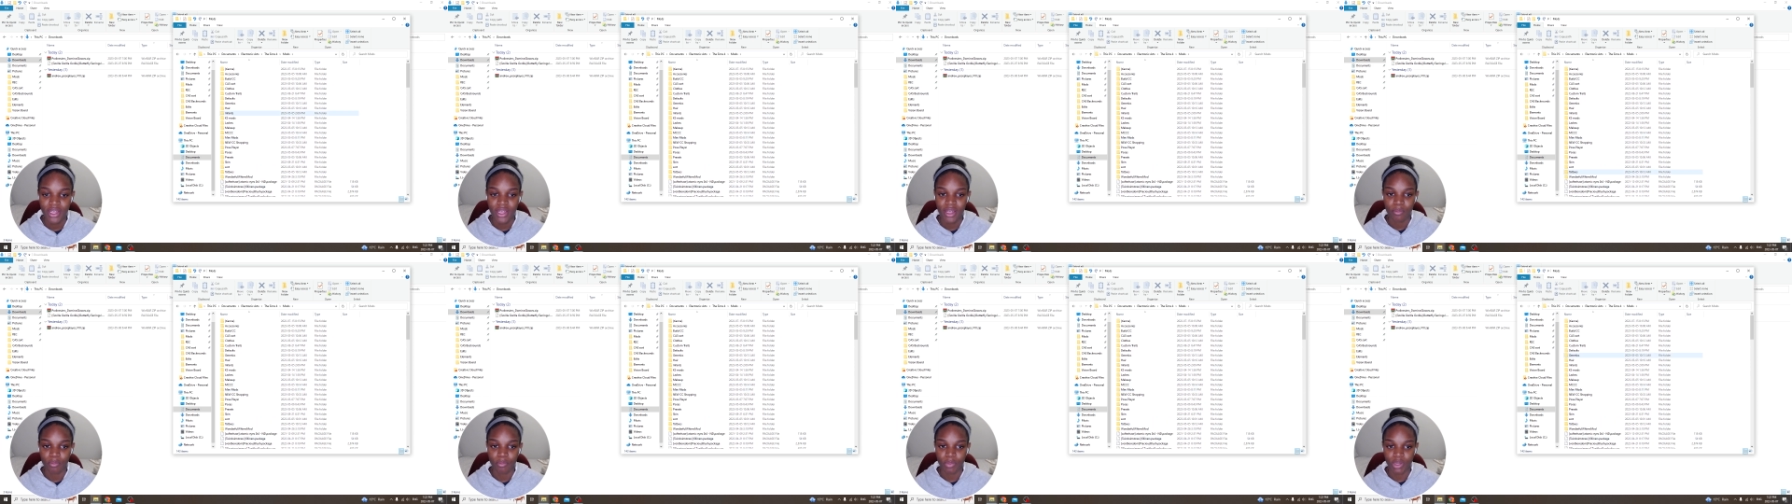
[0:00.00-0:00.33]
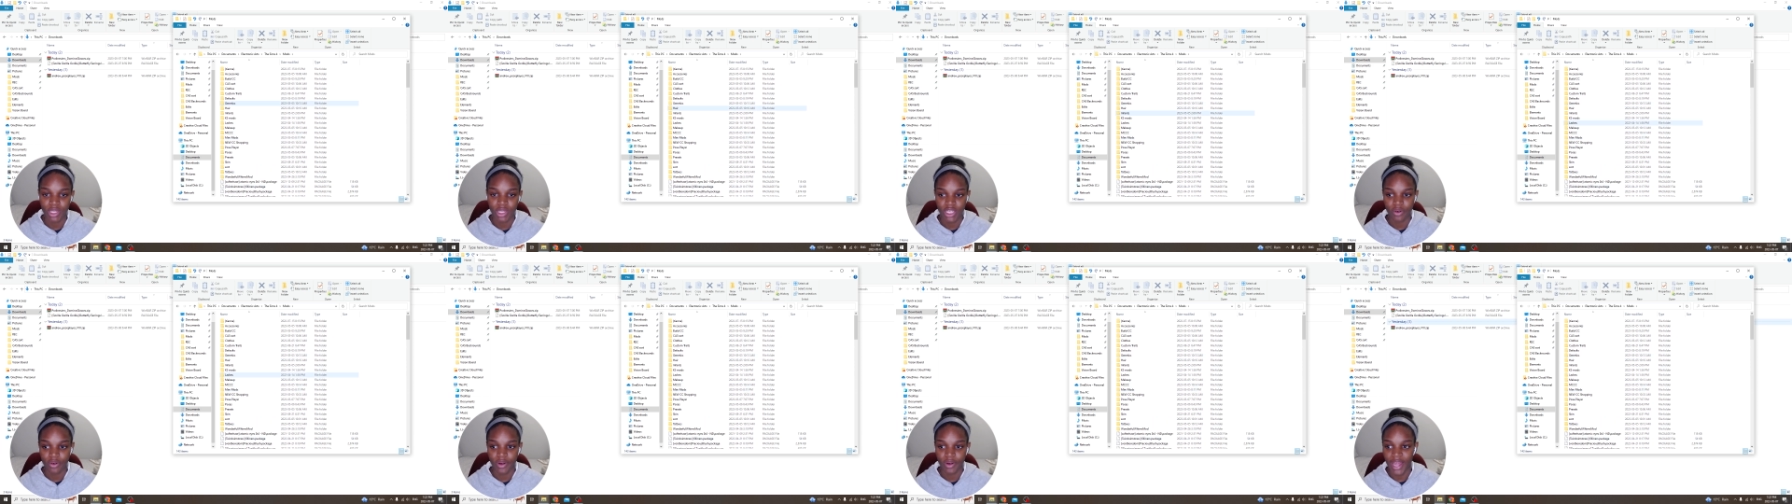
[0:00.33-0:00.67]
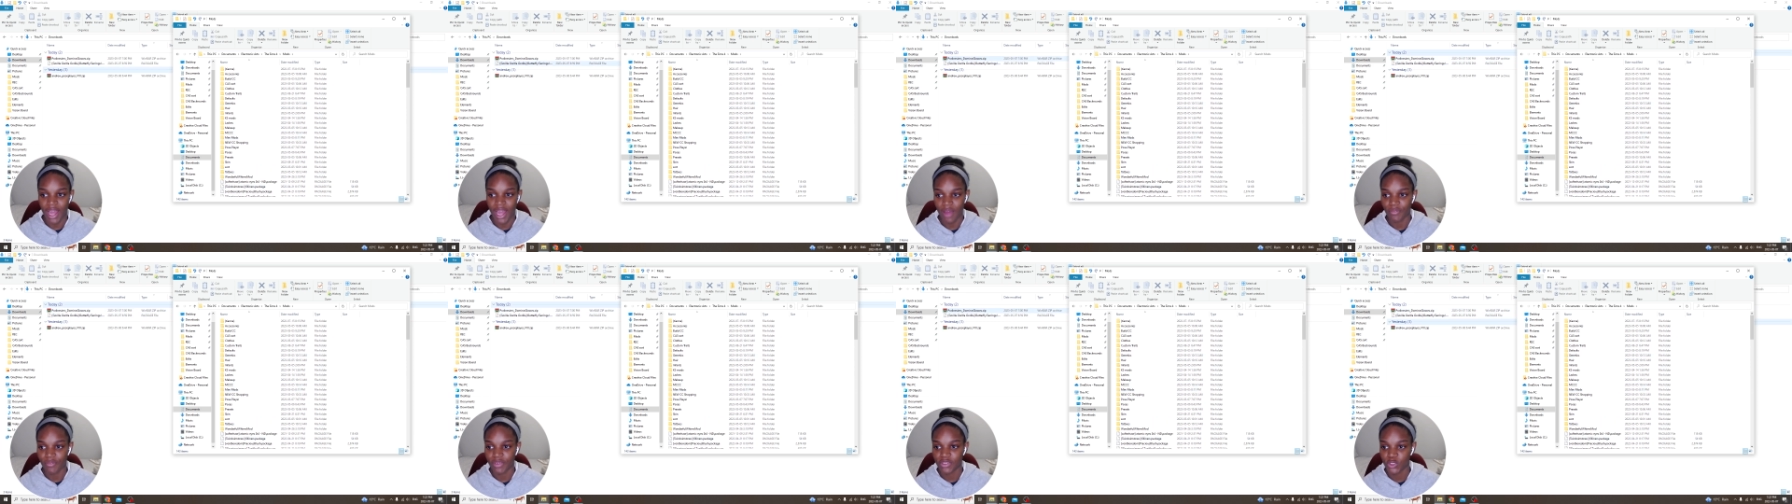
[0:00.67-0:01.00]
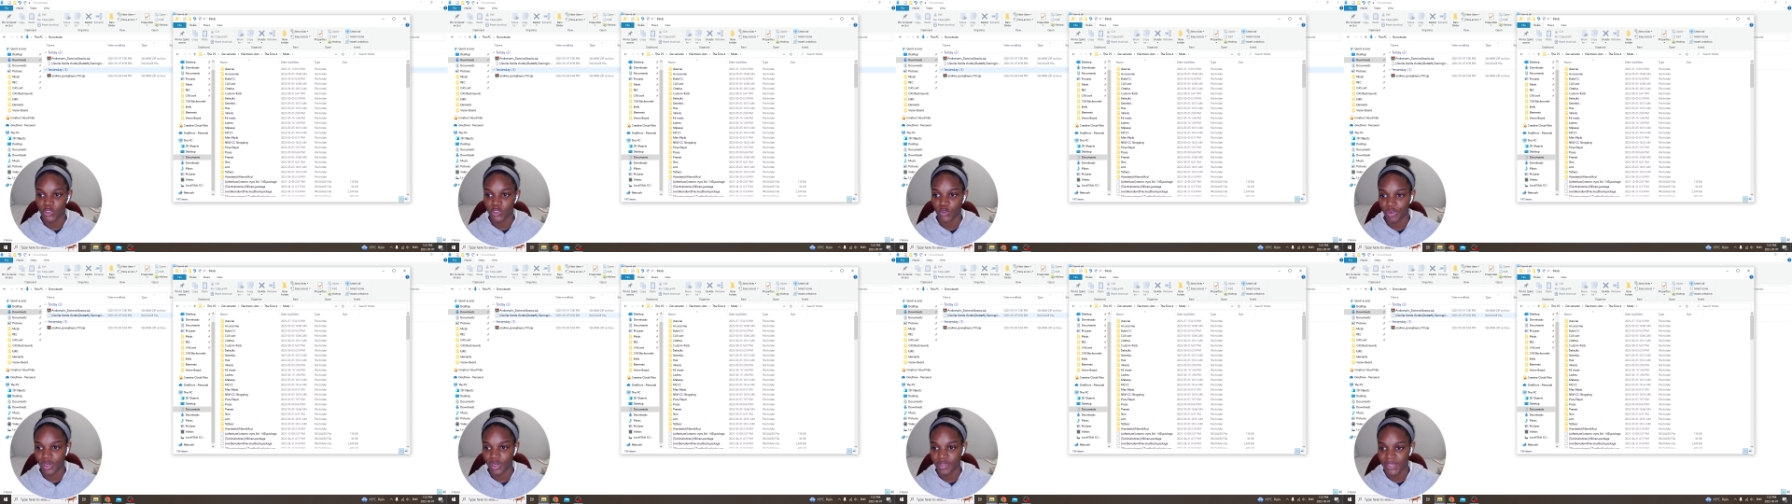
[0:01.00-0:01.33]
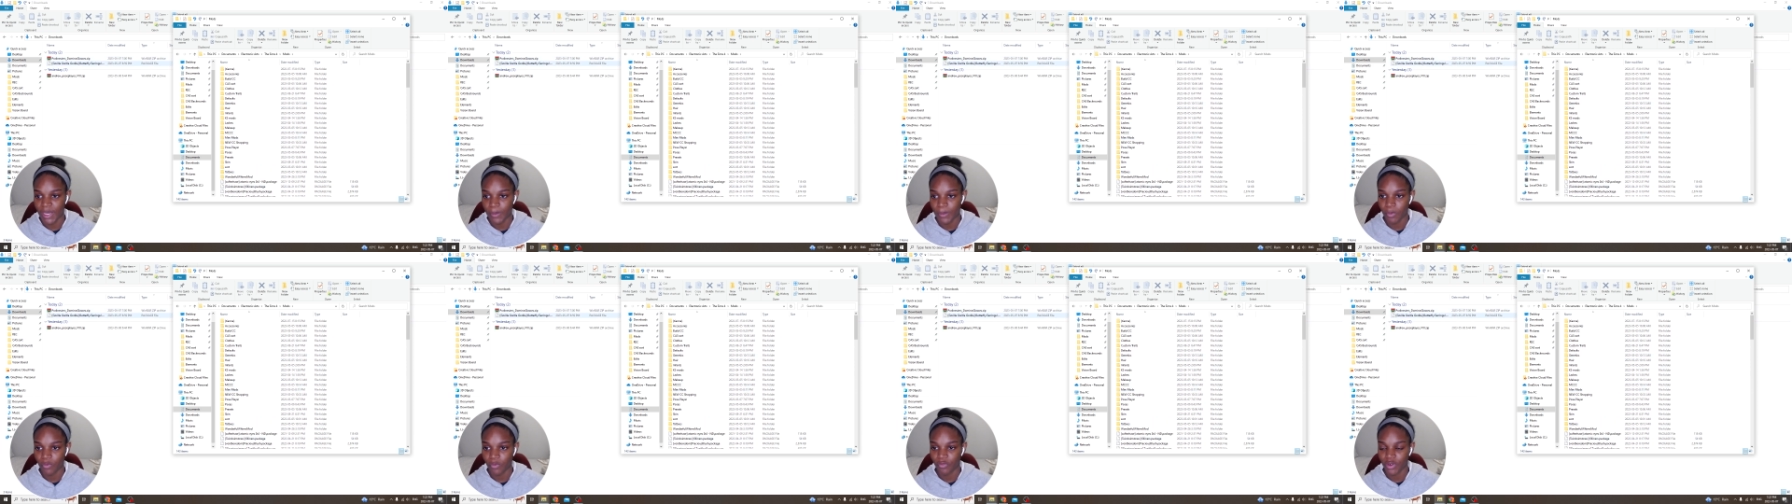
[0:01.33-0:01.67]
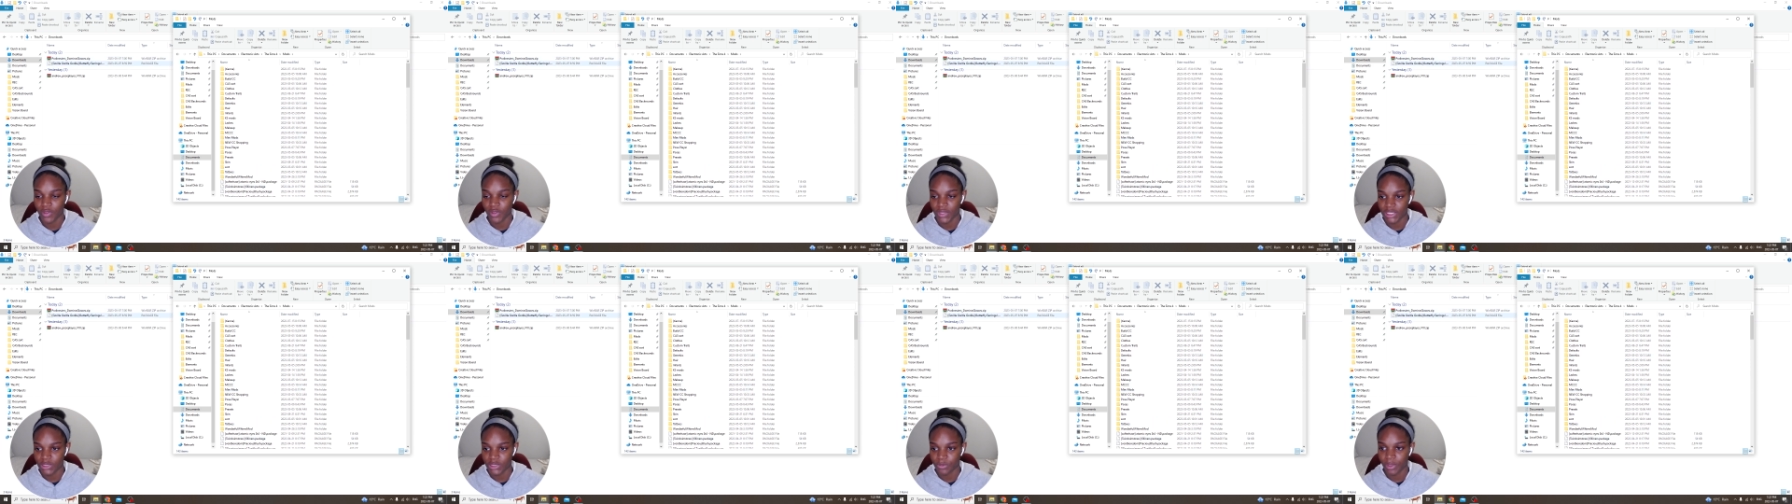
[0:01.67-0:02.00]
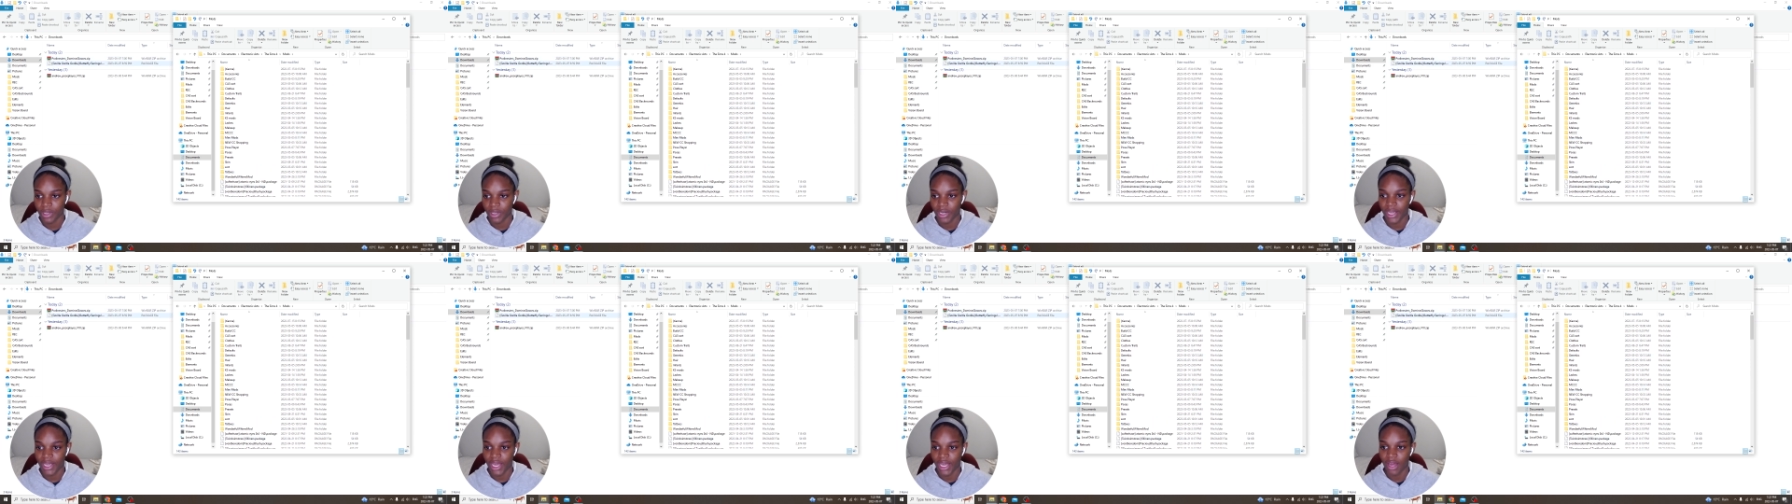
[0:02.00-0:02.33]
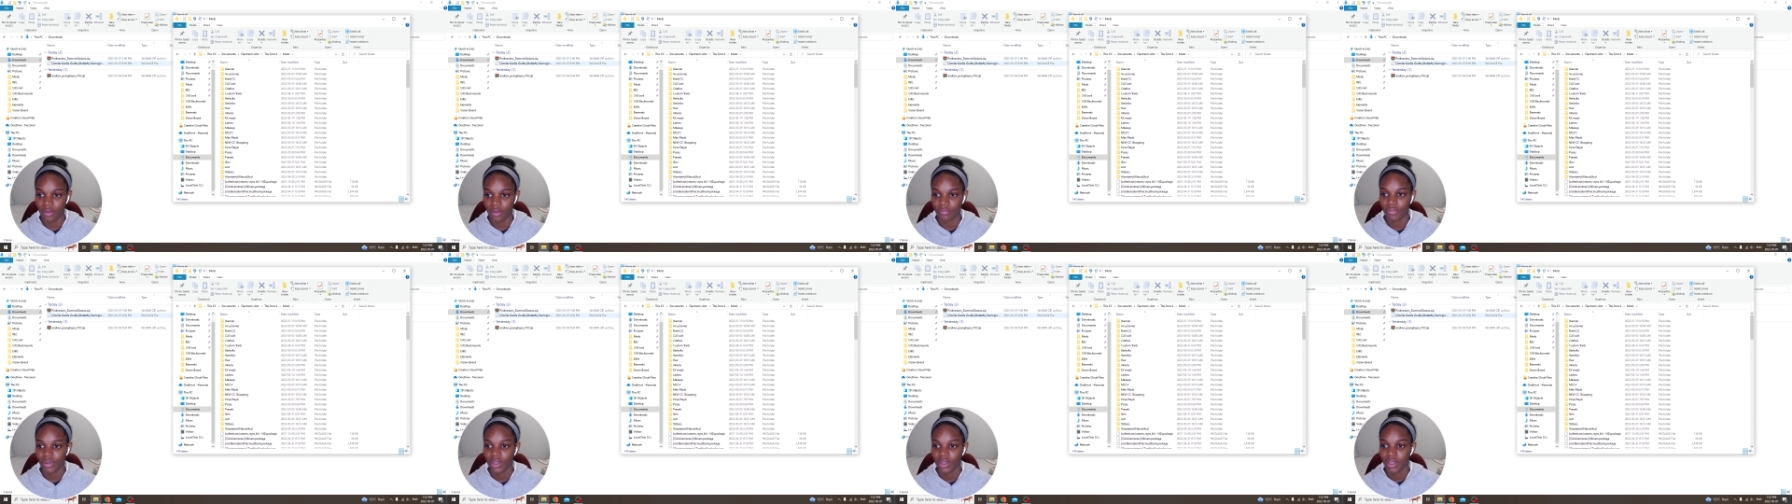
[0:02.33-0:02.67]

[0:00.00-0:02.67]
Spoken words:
But here I have it. So for example, for this one, I have